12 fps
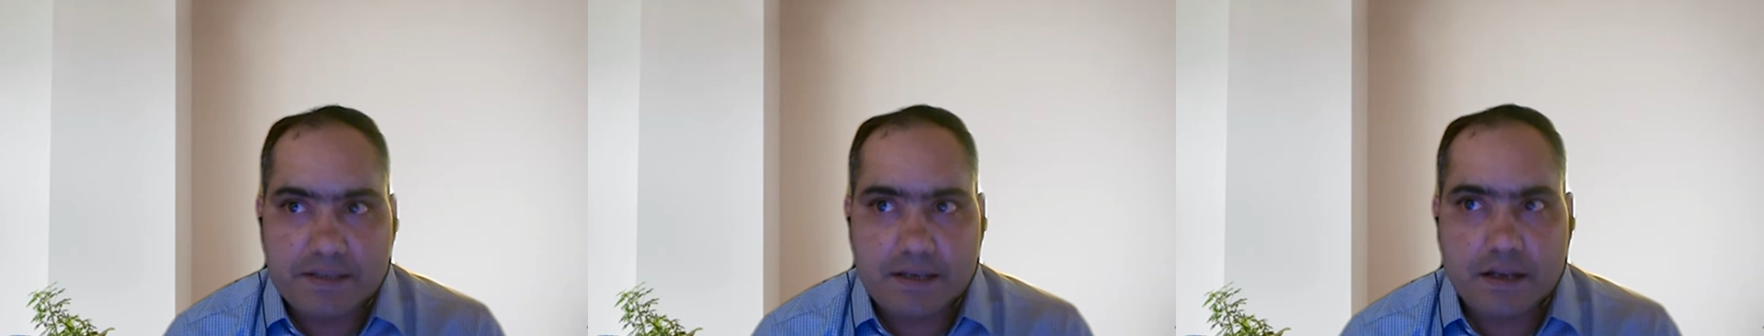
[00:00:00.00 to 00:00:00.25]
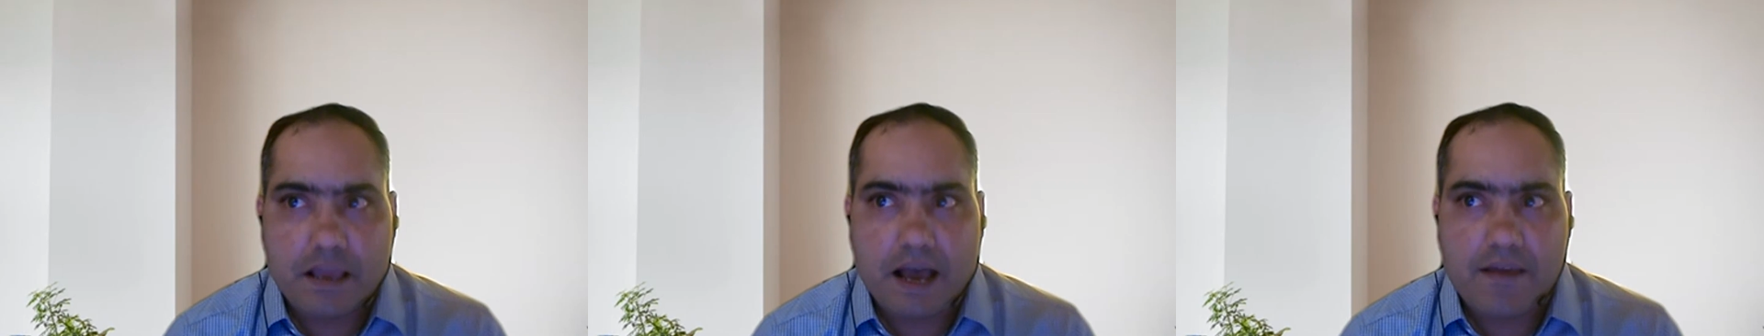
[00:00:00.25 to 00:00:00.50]

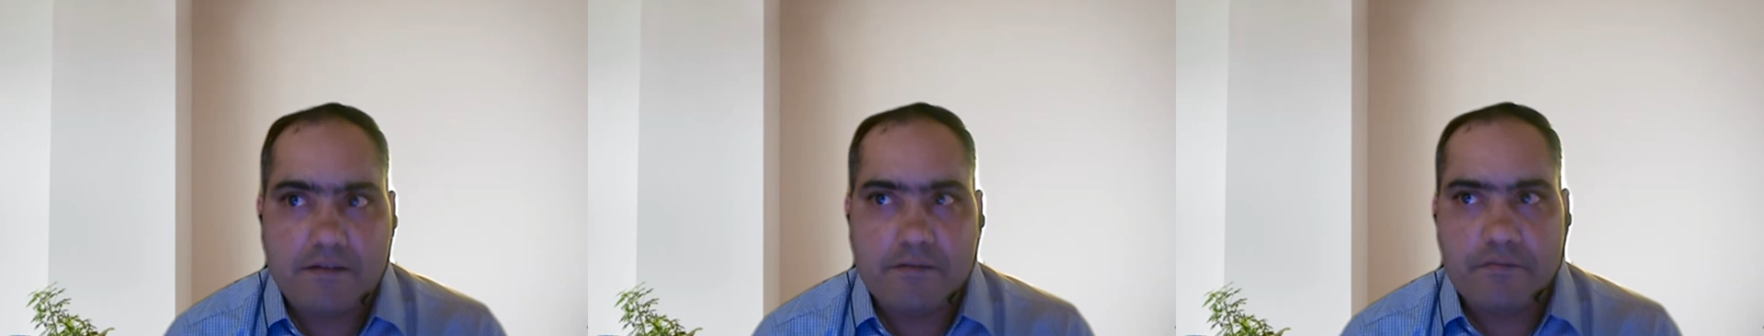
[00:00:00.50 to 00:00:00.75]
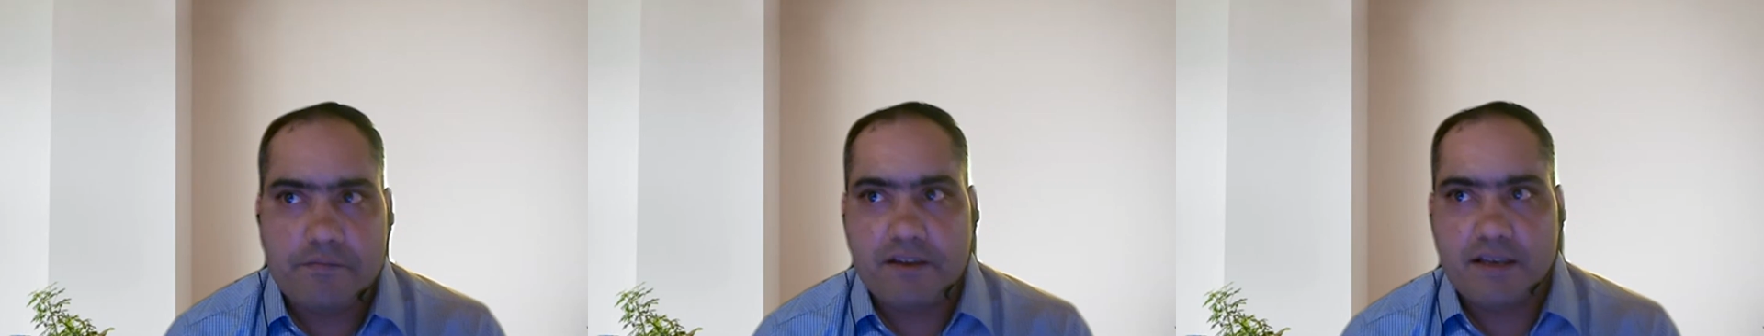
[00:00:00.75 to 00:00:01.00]
Basically,
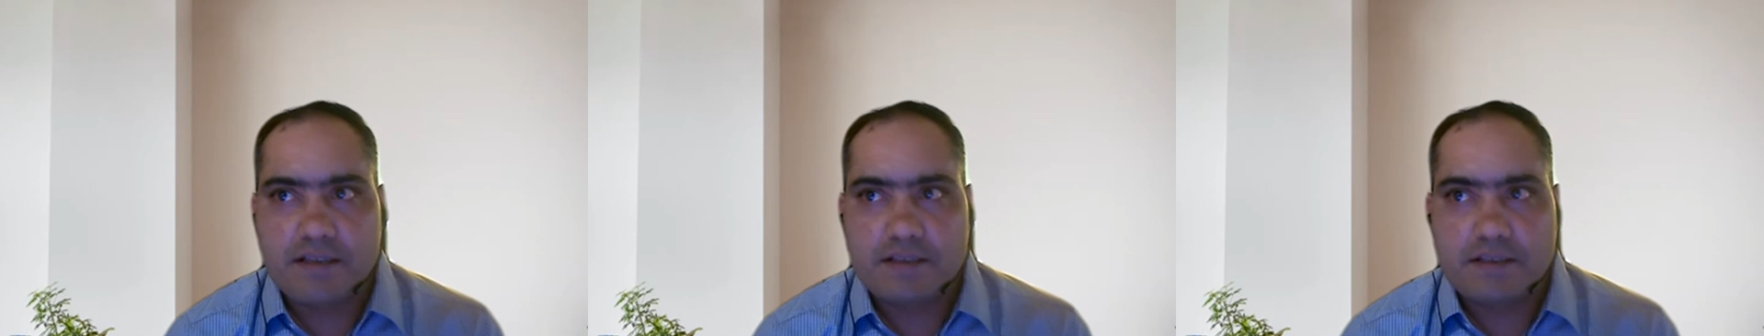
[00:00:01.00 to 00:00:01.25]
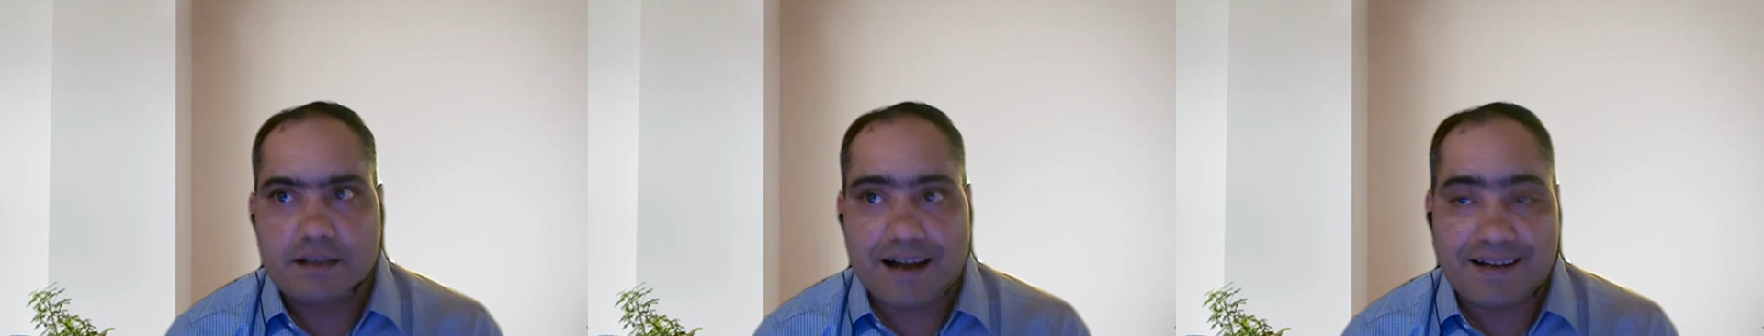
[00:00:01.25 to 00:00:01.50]
I
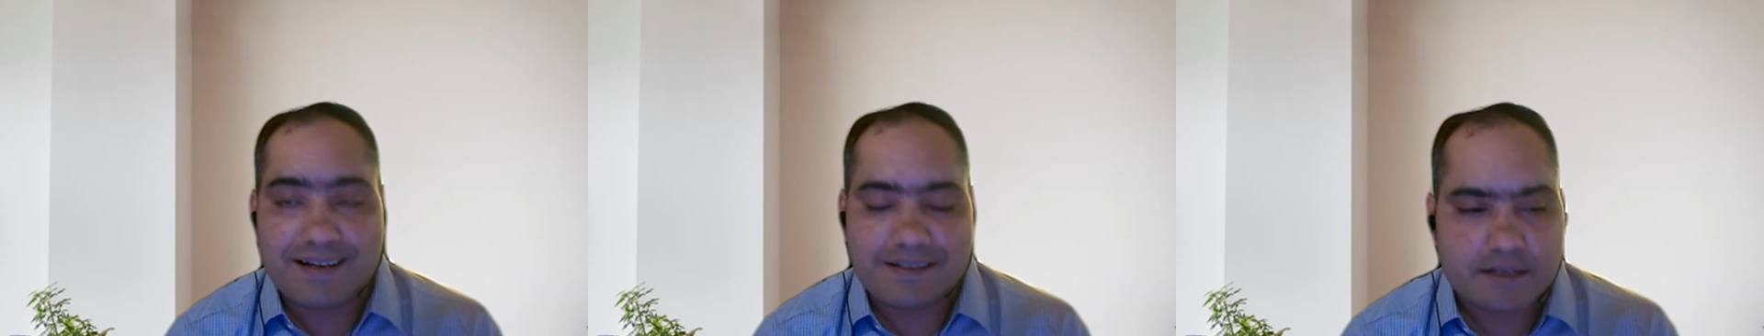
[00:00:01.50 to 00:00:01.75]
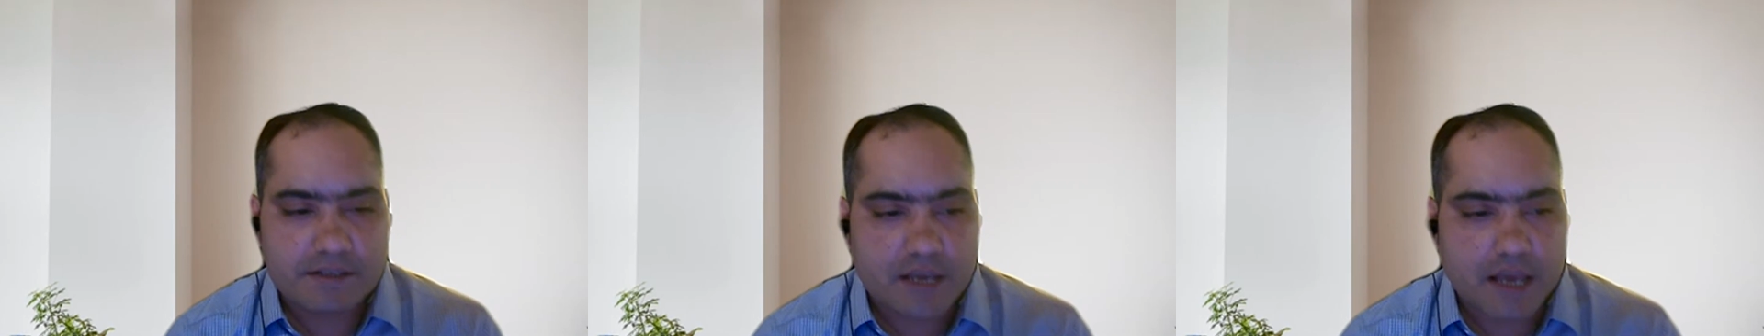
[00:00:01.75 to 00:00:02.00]
face is
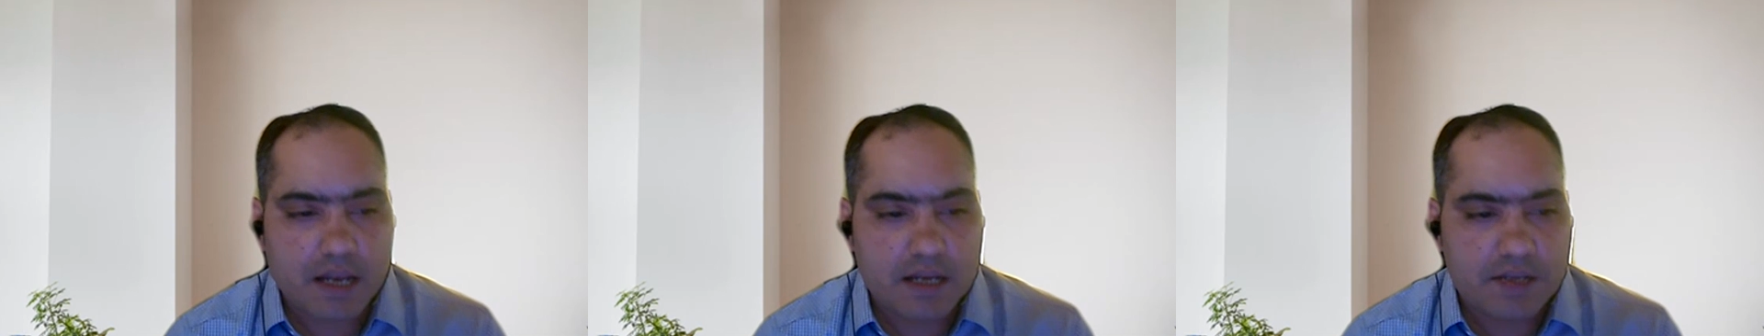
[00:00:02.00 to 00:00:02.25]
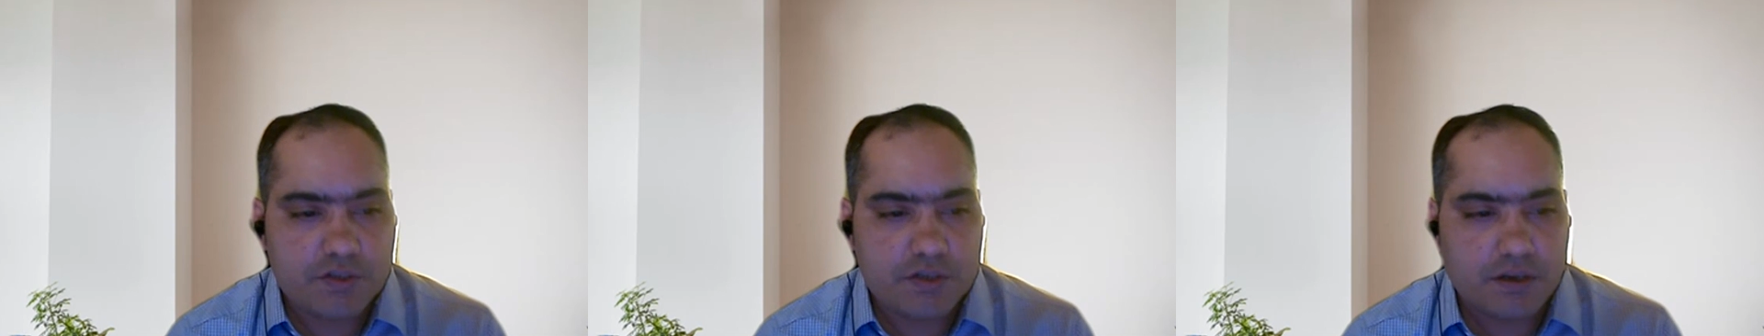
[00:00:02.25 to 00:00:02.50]
artistic
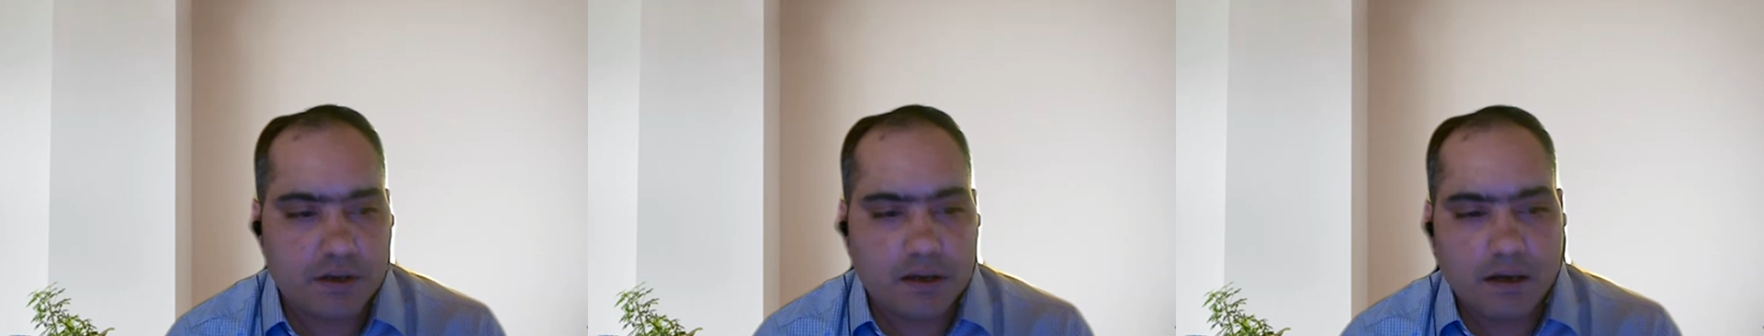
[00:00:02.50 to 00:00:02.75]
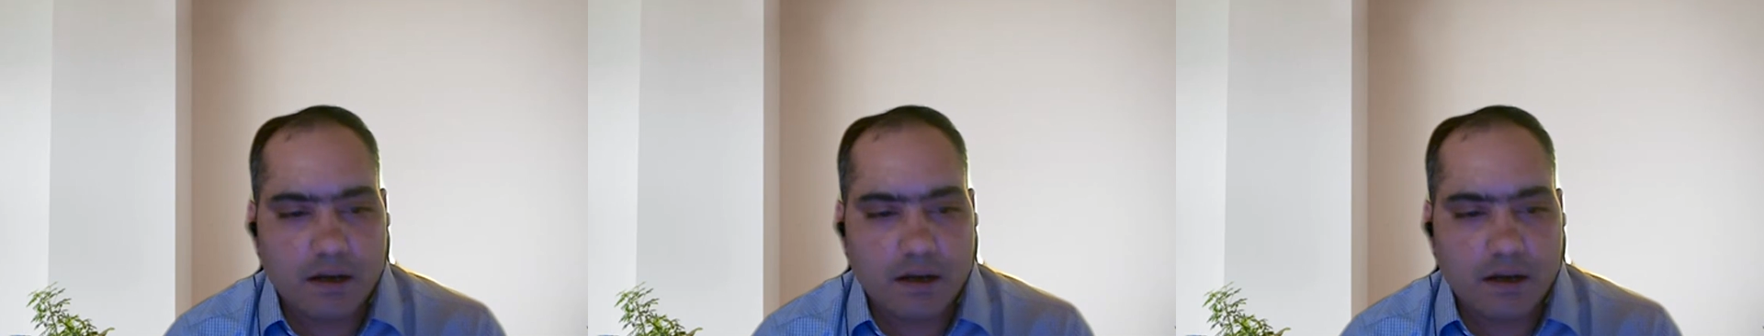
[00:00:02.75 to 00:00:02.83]
challenge